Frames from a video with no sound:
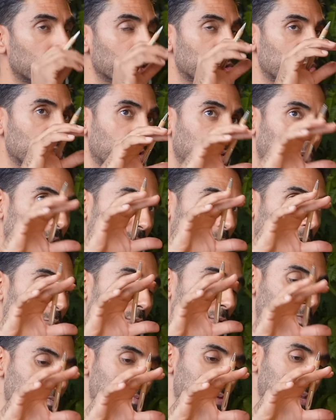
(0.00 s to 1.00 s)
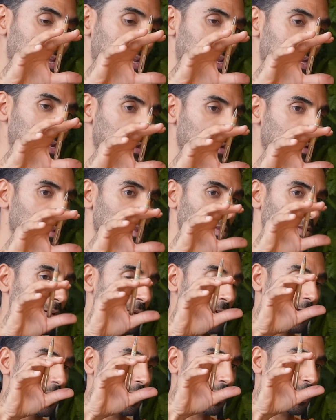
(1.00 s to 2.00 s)
So, do you think it would be
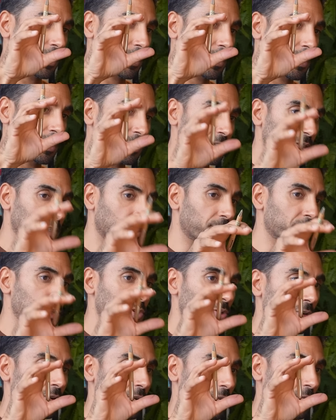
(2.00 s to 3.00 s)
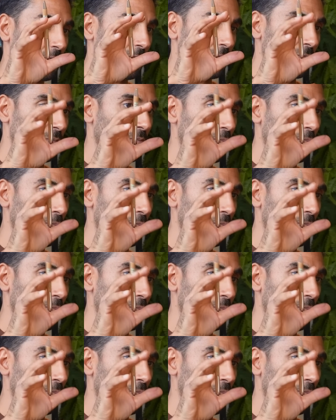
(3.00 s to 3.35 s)
the consumption of